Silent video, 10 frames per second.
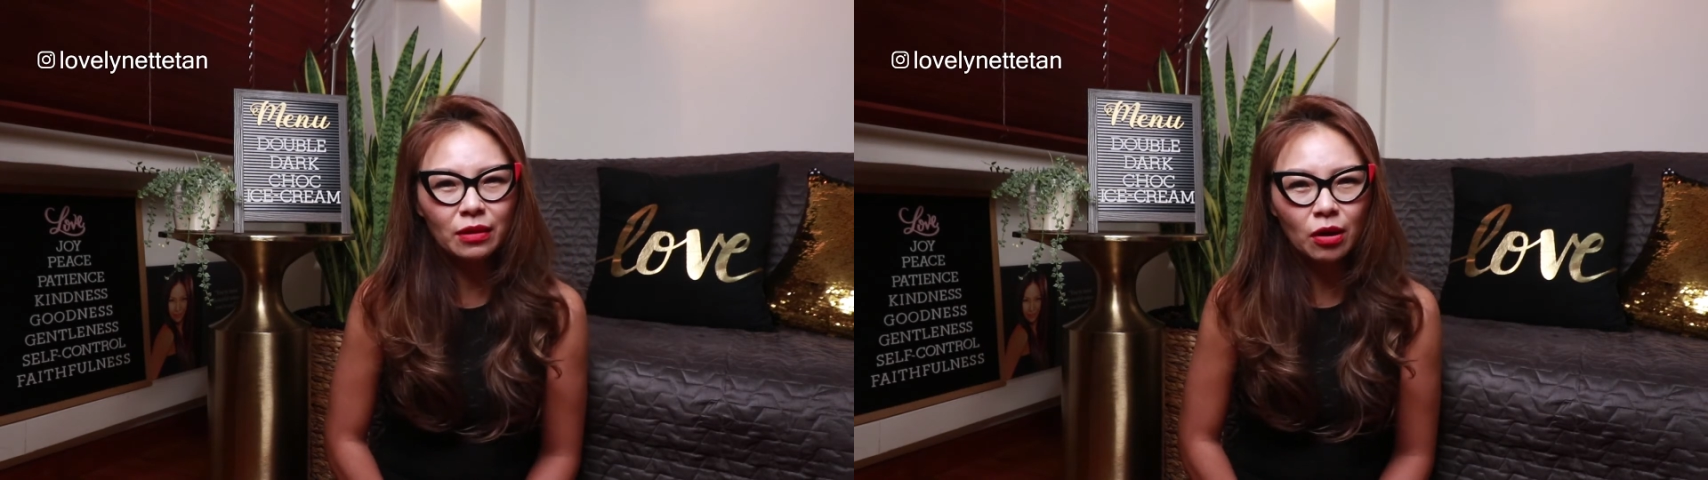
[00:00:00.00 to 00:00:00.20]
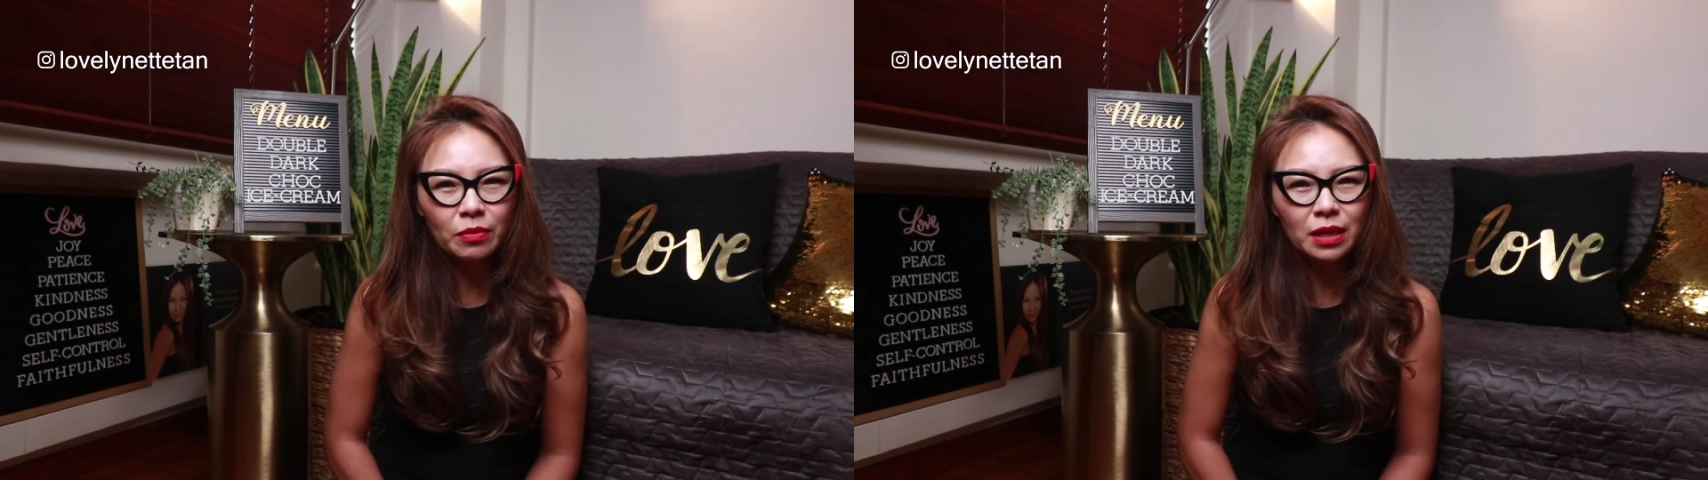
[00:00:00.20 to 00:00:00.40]

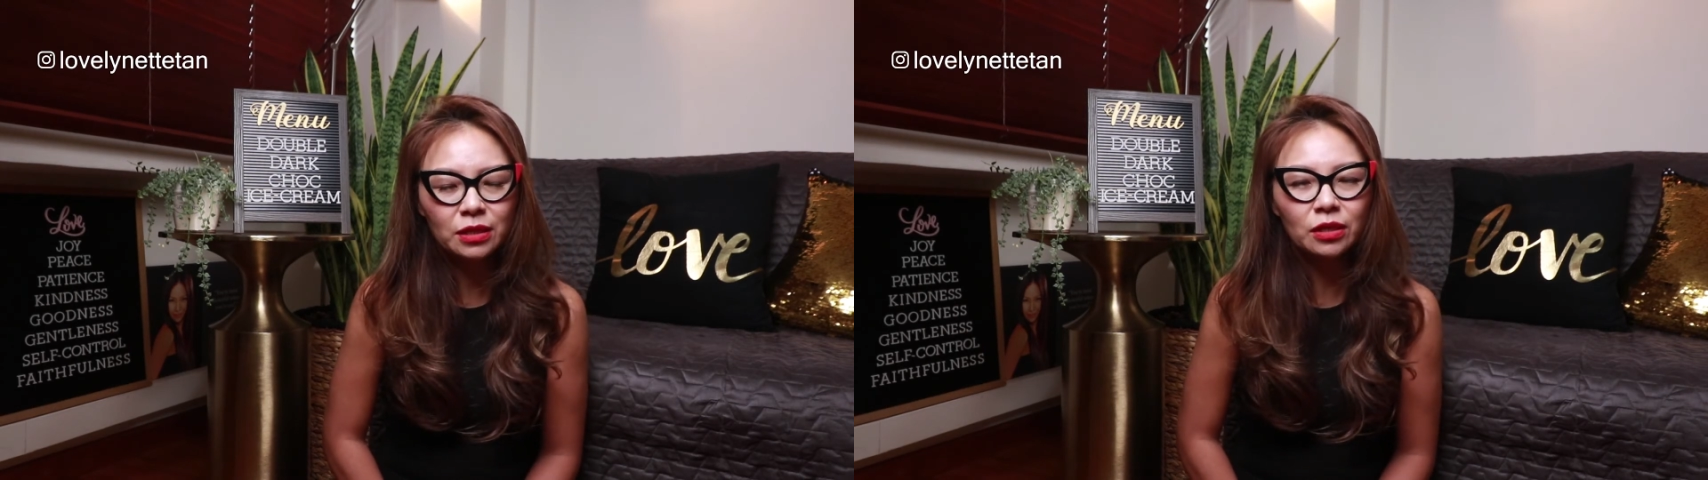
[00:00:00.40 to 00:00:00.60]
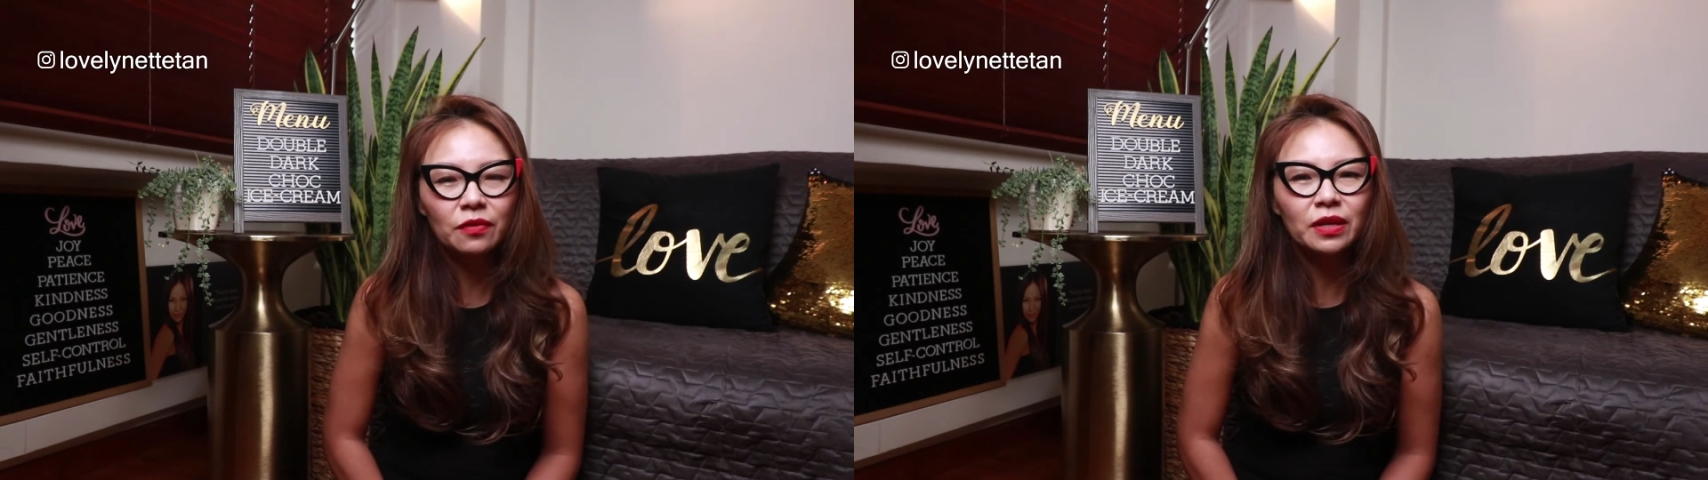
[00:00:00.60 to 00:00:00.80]

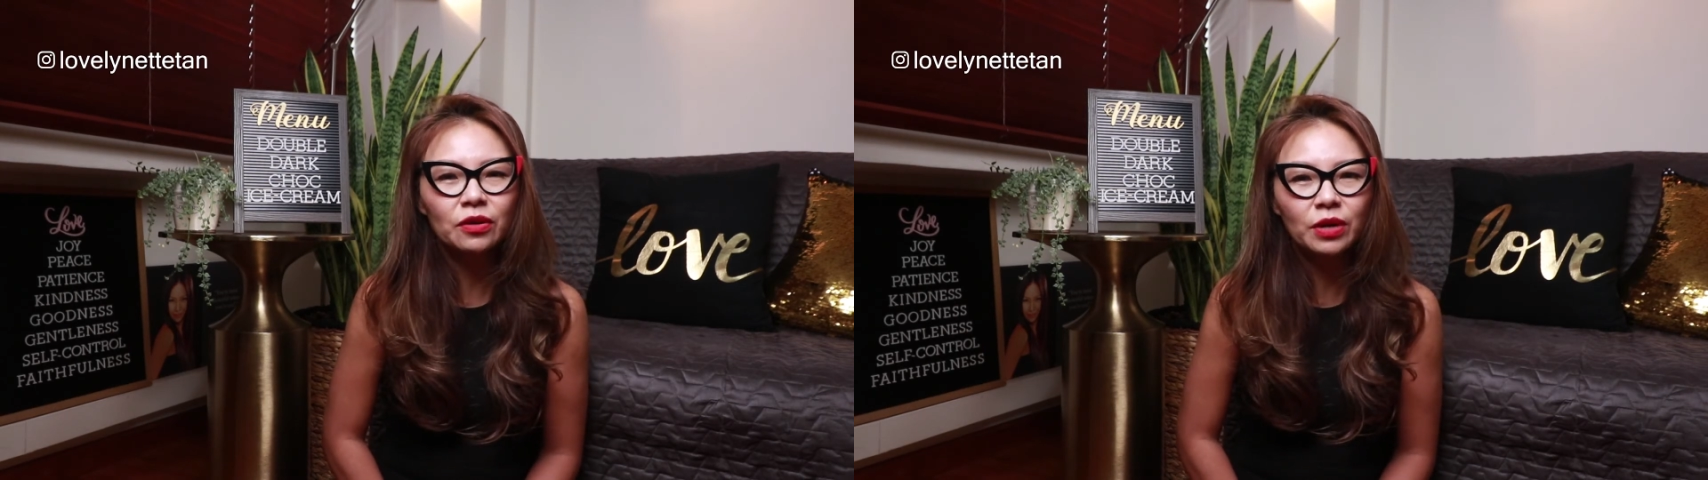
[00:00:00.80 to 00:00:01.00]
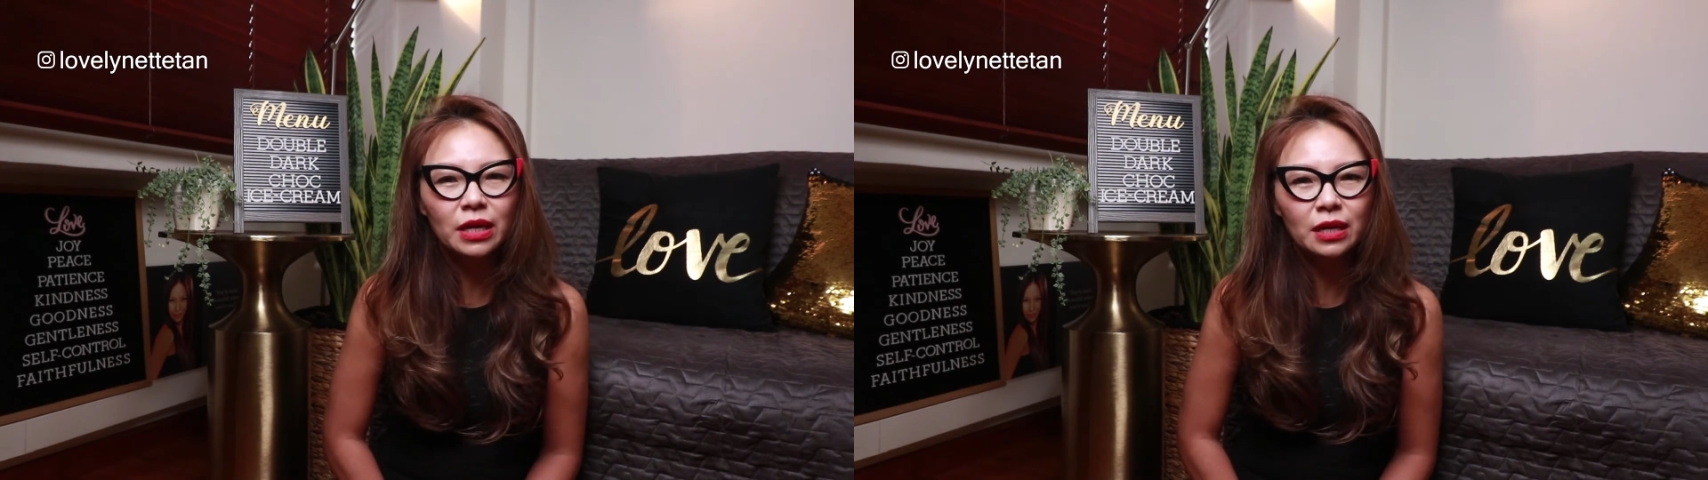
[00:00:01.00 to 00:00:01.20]
combination of
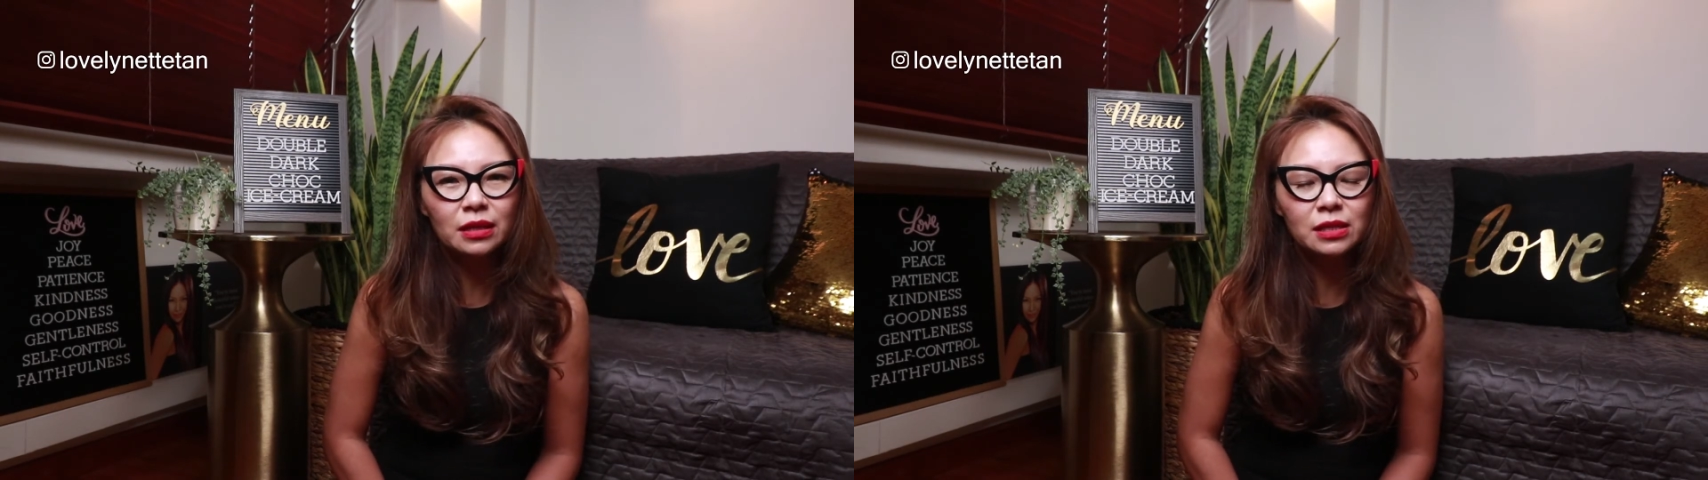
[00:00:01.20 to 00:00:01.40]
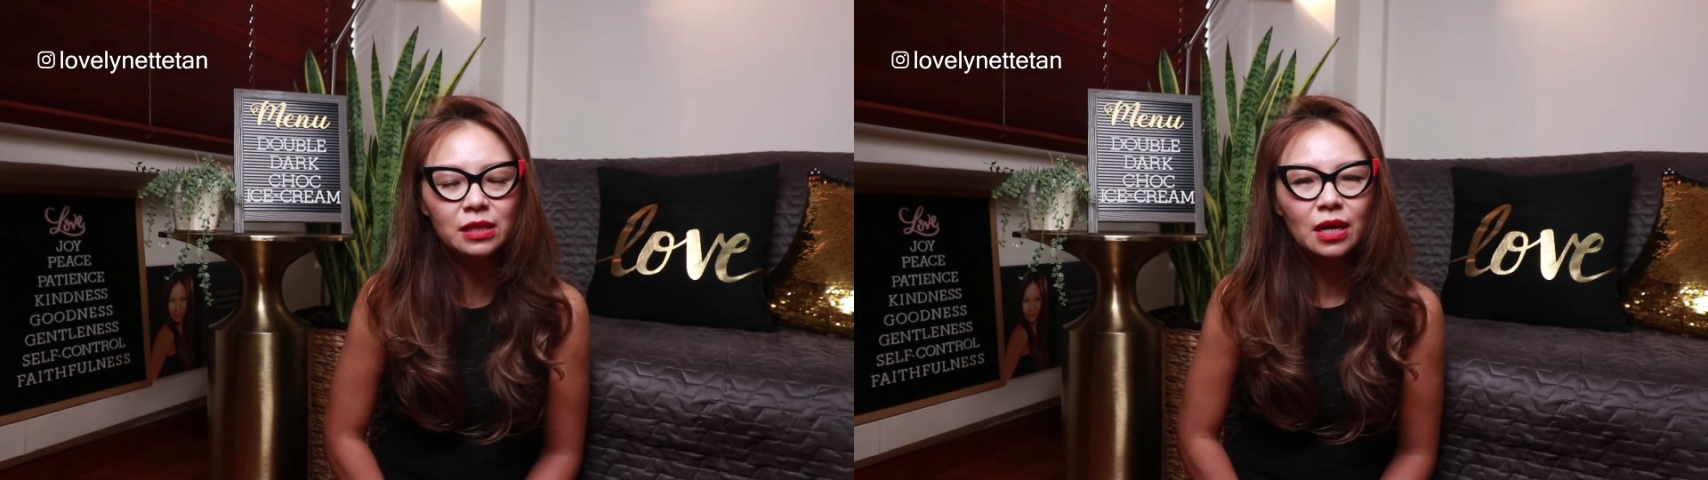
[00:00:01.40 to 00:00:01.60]

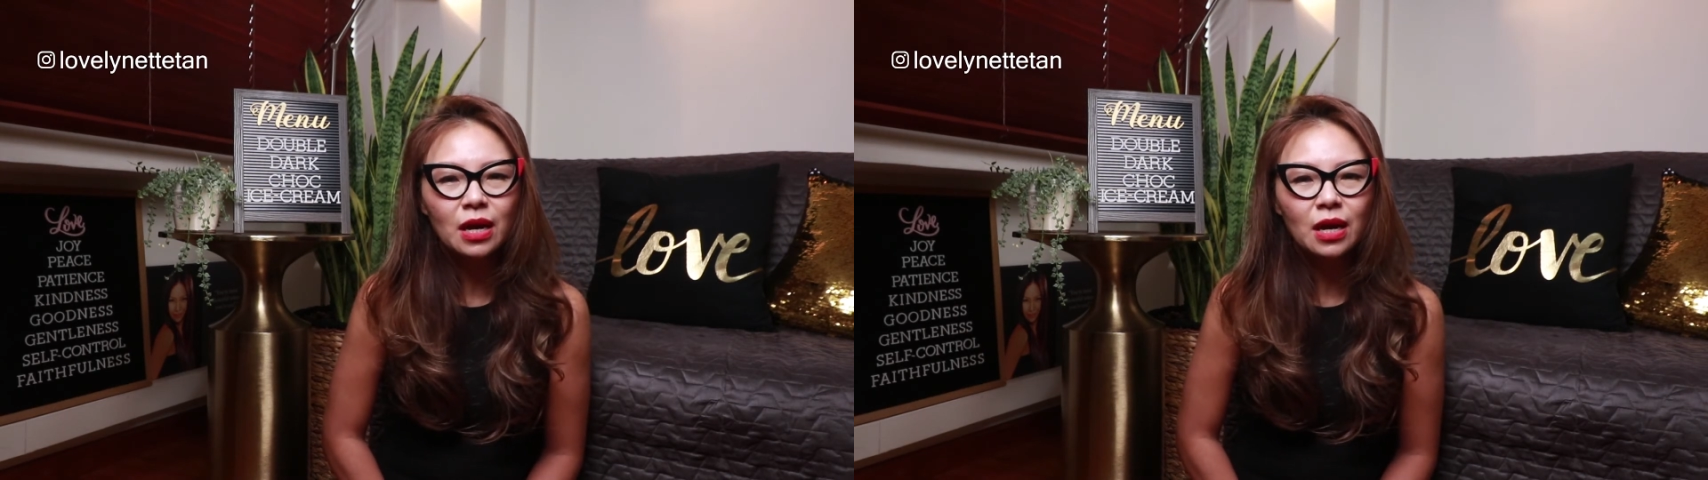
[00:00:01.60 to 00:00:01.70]
ingredients,